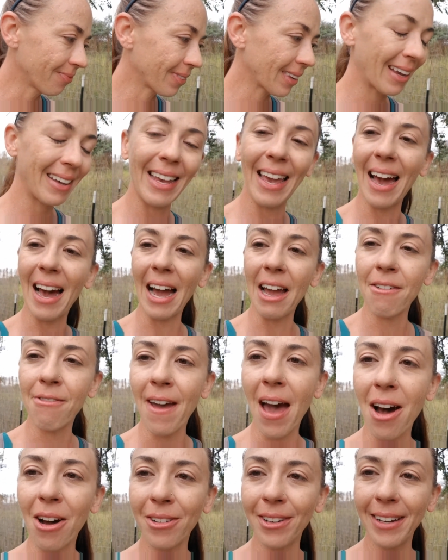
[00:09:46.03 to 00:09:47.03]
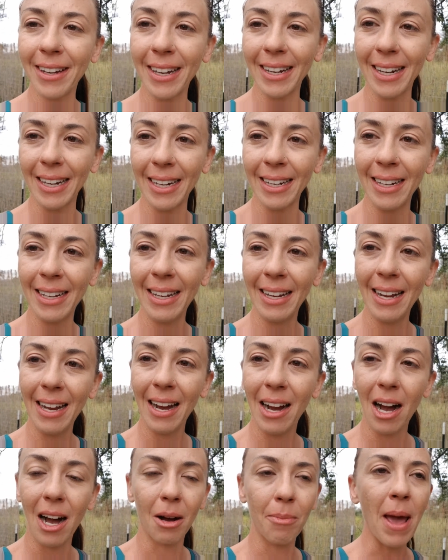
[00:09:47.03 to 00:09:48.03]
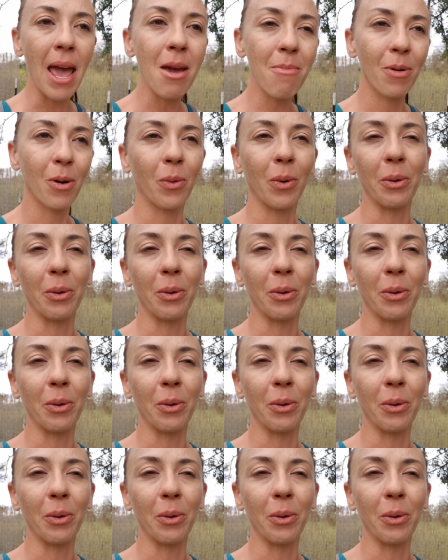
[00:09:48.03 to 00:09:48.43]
Yeah, I found a paper